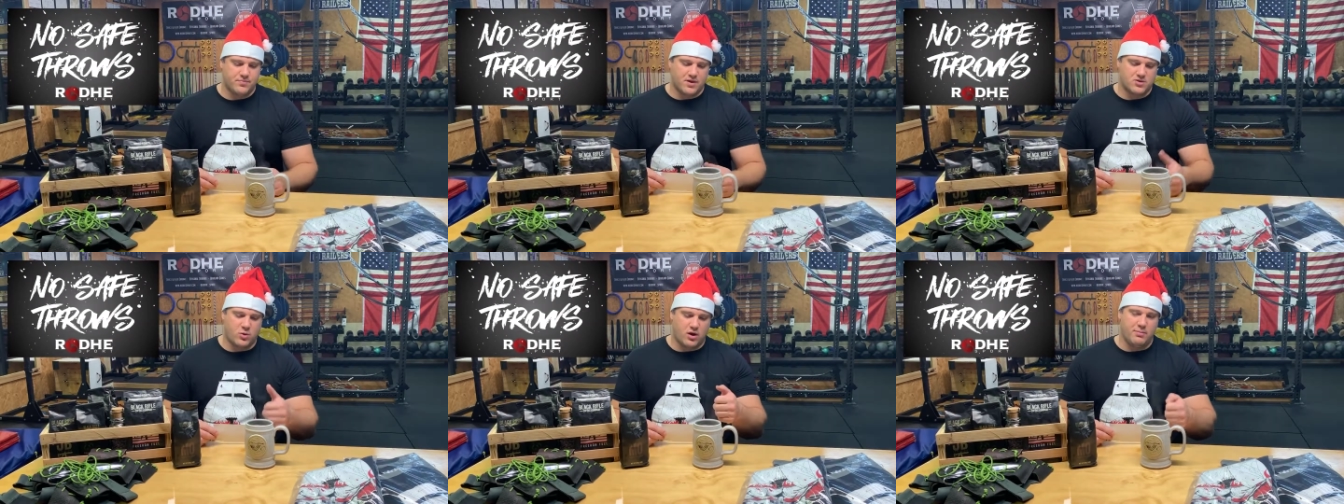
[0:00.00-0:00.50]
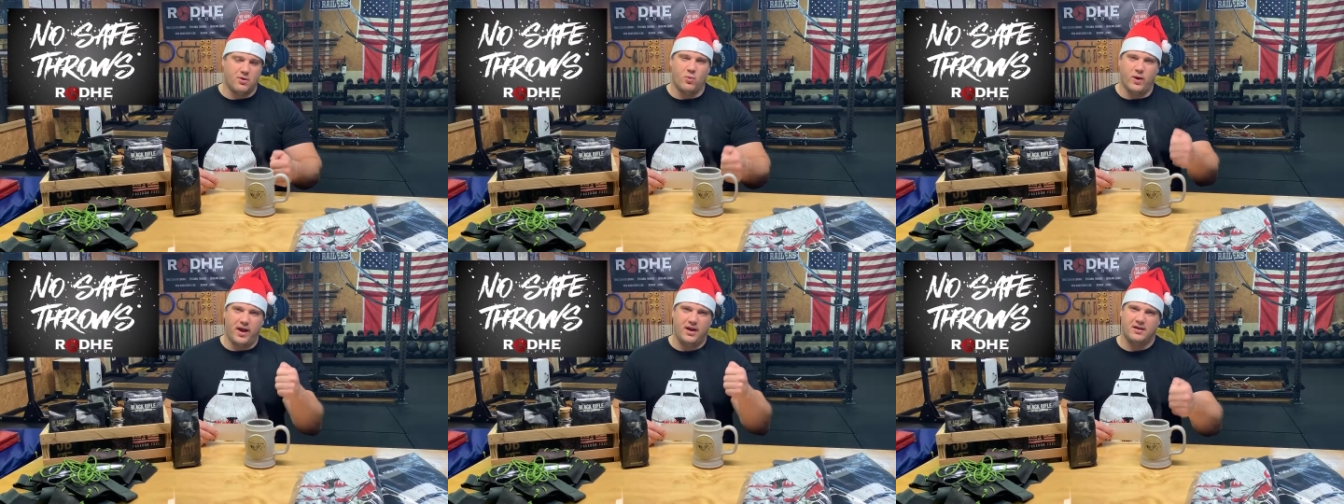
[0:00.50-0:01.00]
It's quite a bit of
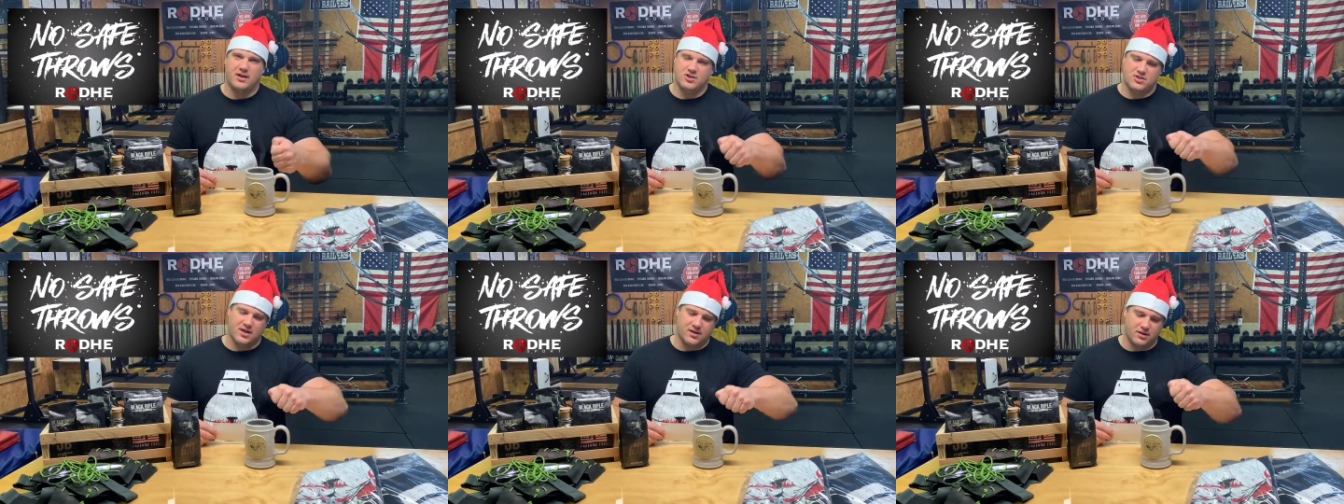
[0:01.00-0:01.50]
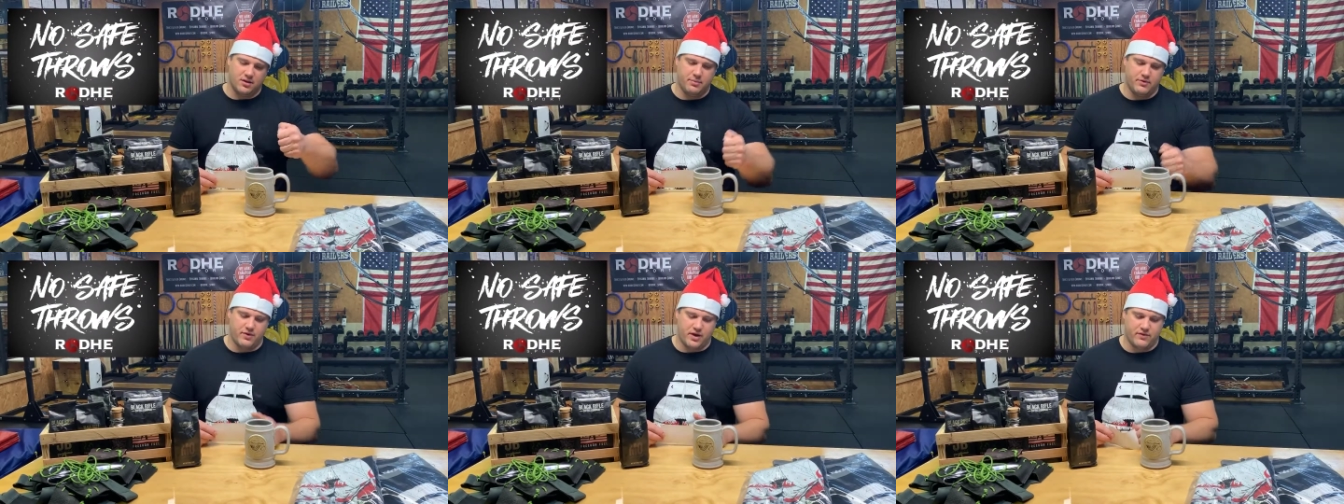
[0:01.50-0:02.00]
weight, and I just like a little
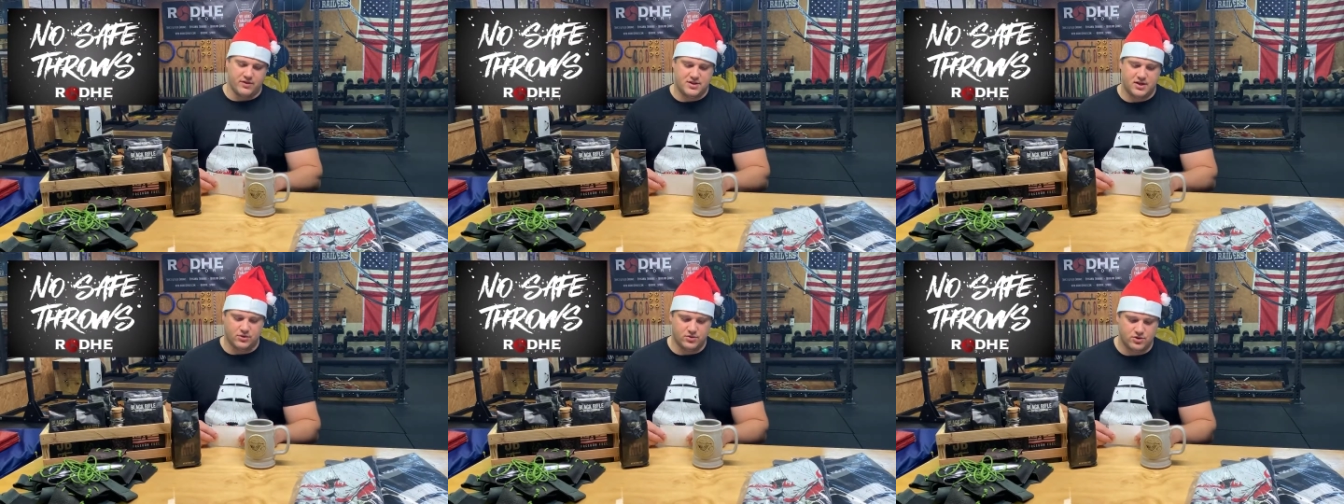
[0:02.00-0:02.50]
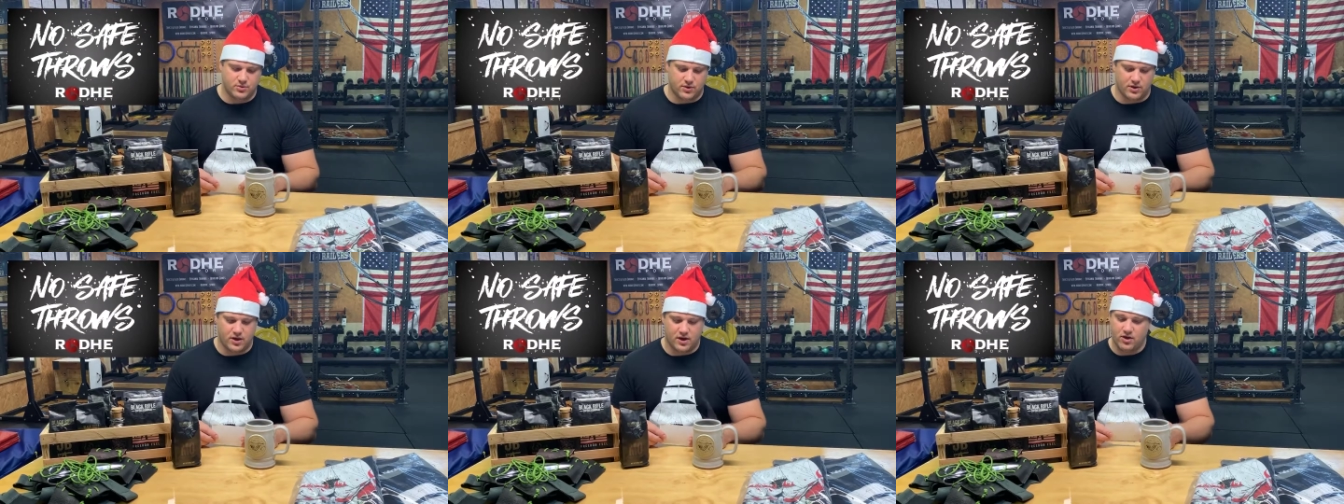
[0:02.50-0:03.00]
bit of a tilt to
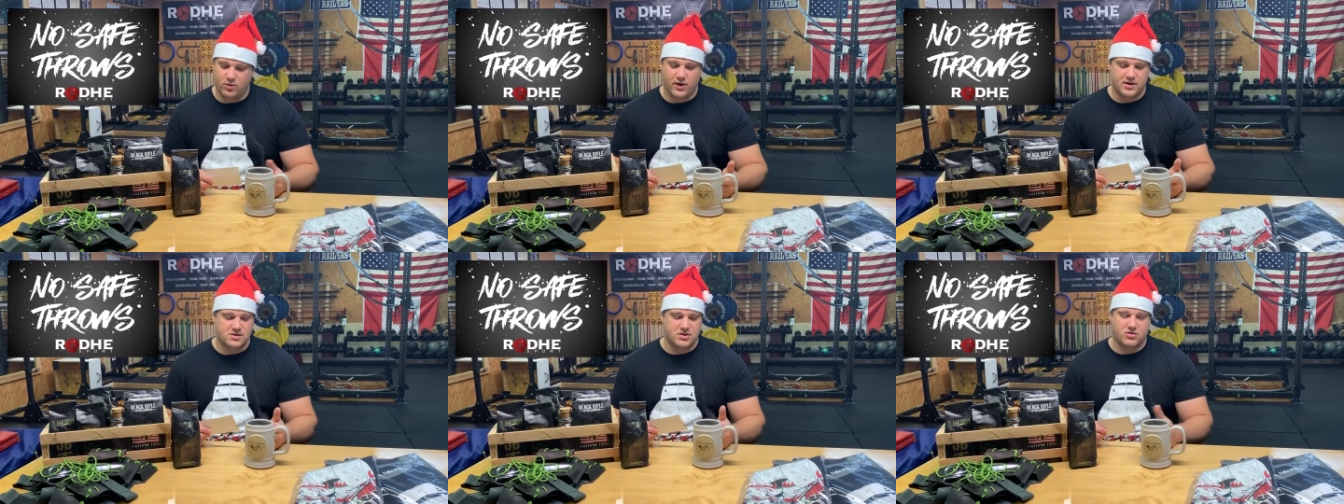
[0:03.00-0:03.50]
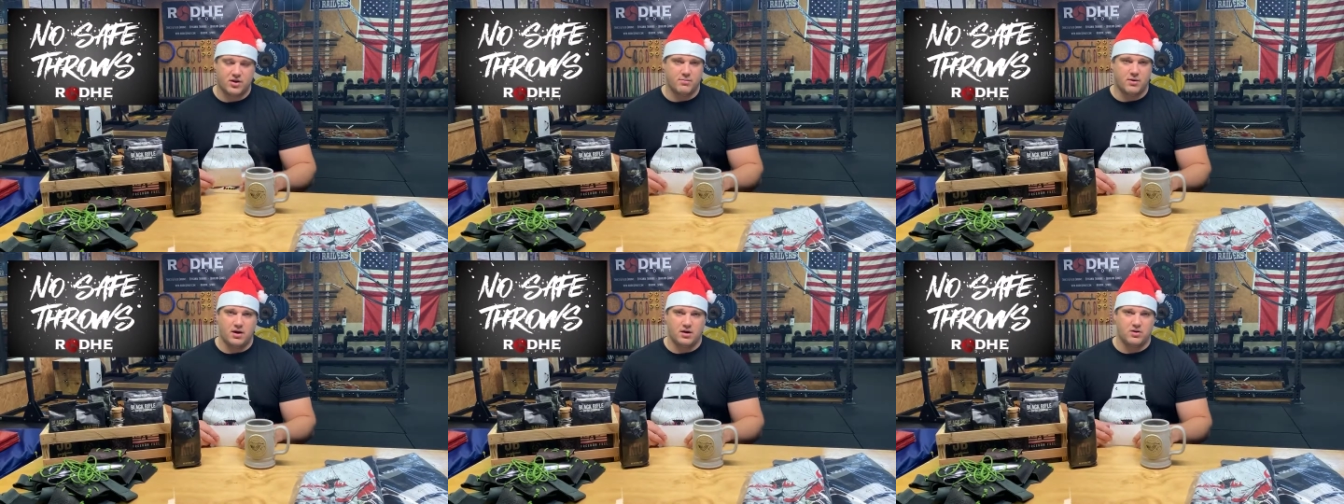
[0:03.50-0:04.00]
it. Otherwise, it's a great
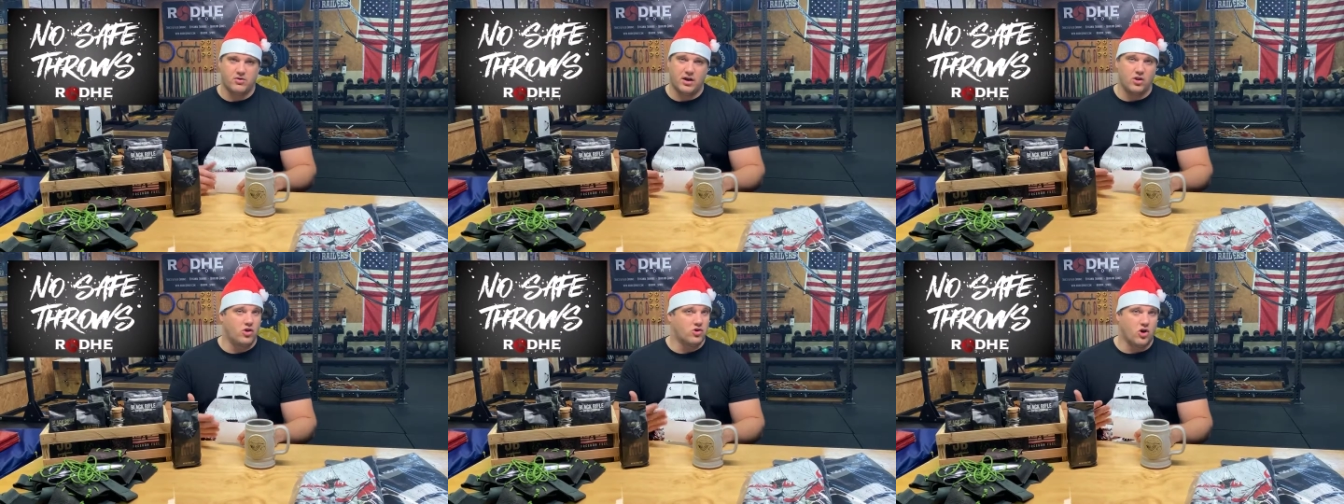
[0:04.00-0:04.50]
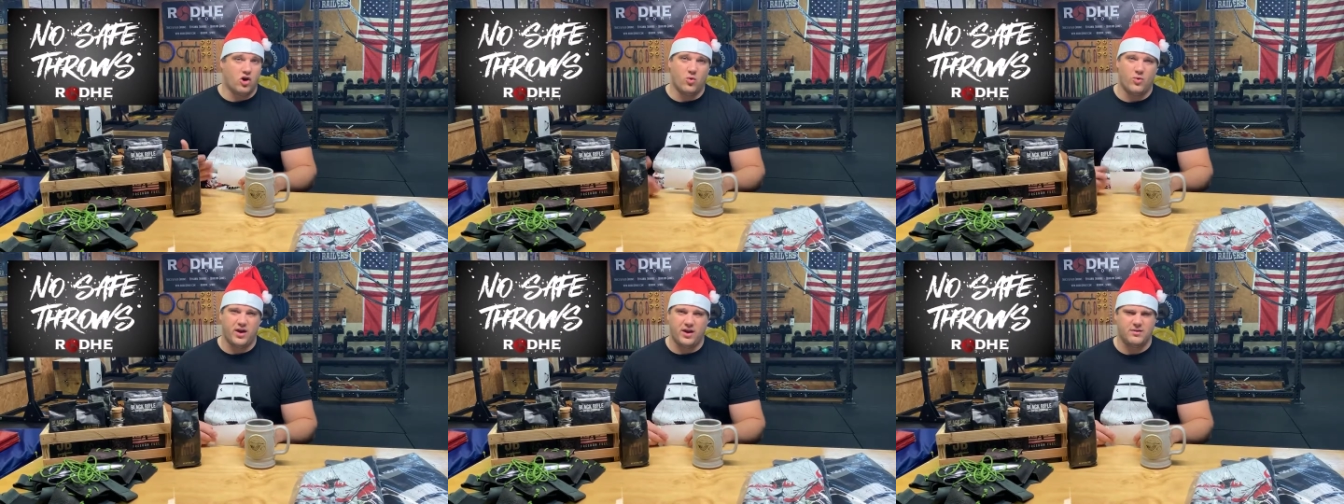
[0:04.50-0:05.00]
mug, great look, all
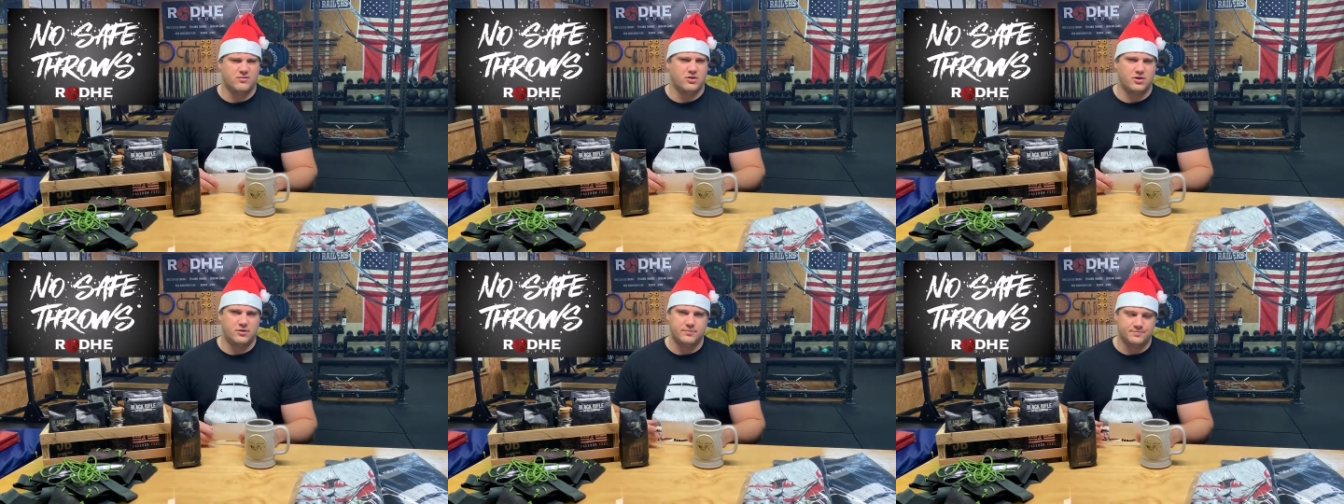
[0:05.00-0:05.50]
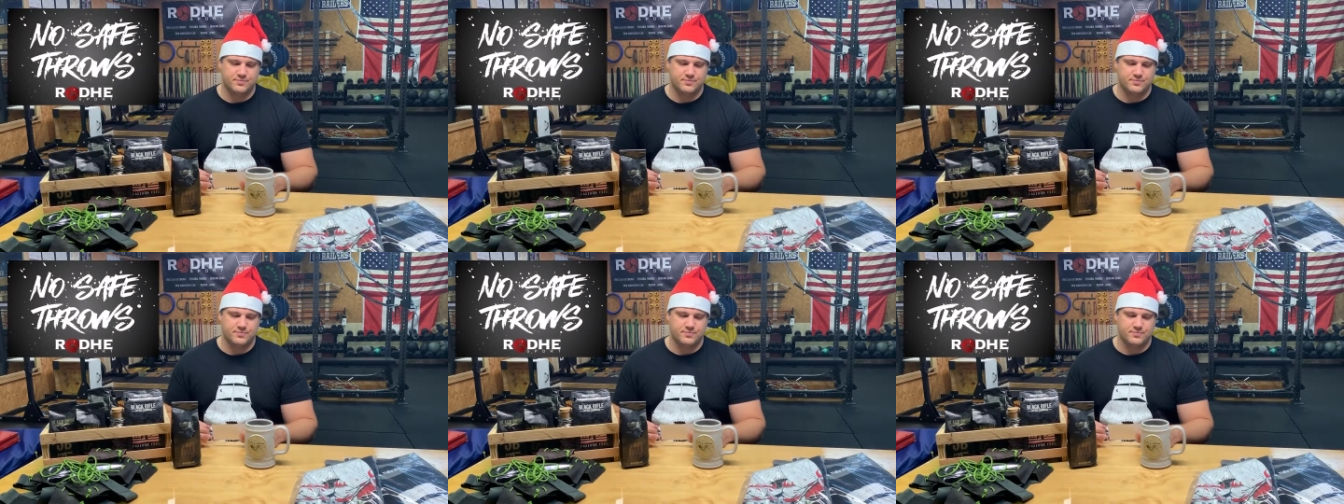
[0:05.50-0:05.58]
white, very